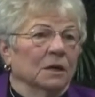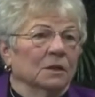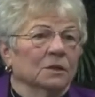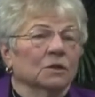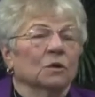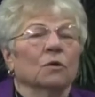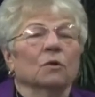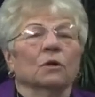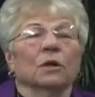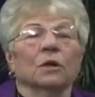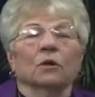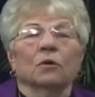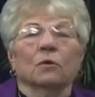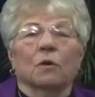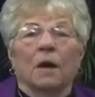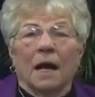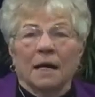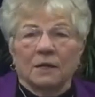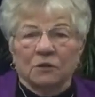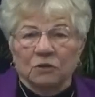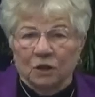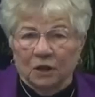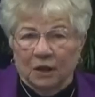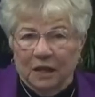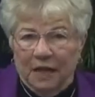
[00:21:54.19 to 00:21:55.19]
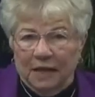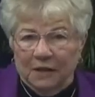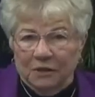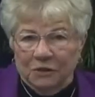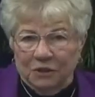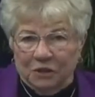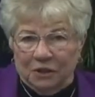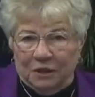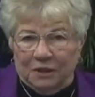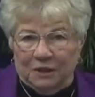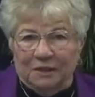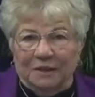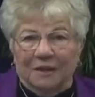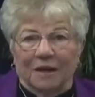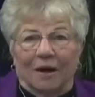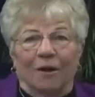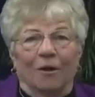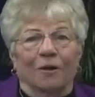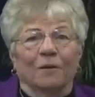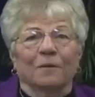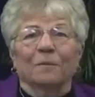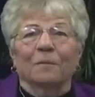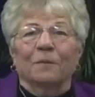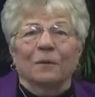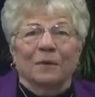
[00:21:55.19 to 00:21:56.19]
So congratulations to
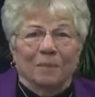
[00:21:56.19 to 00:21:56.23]
all the